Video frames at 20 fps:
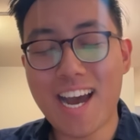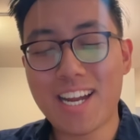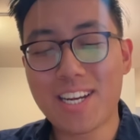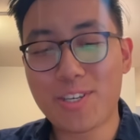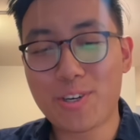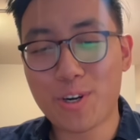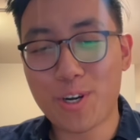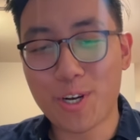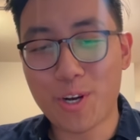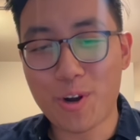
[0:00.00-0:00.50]

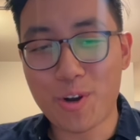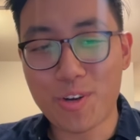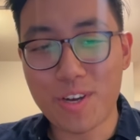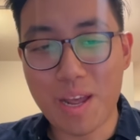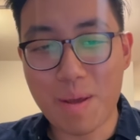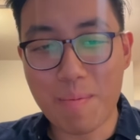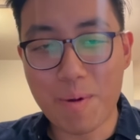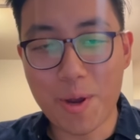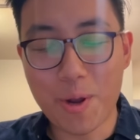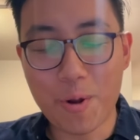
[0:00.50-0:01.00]
during our
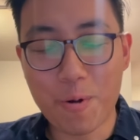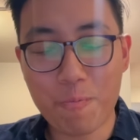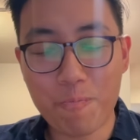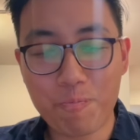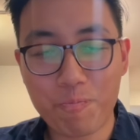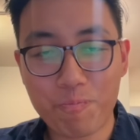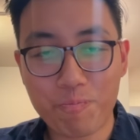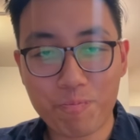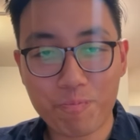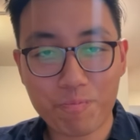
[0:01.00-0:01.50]
demo.
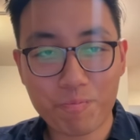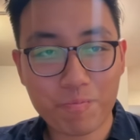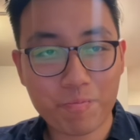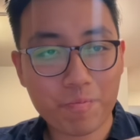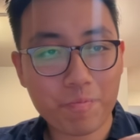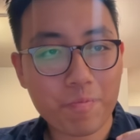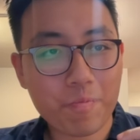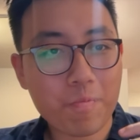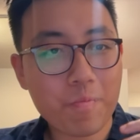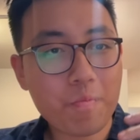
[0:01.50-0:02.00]

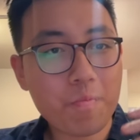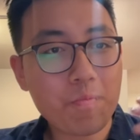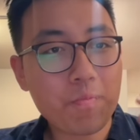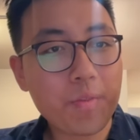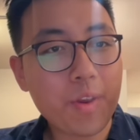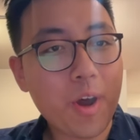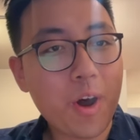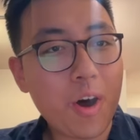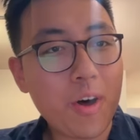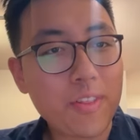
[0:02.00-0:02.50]

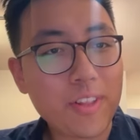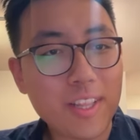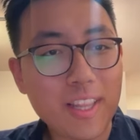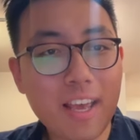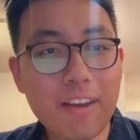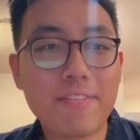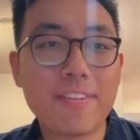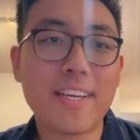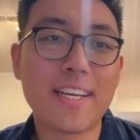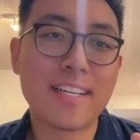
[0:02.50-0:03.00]
On the
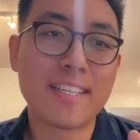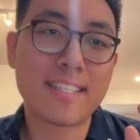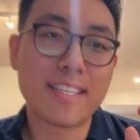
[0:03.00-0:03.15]
left-hand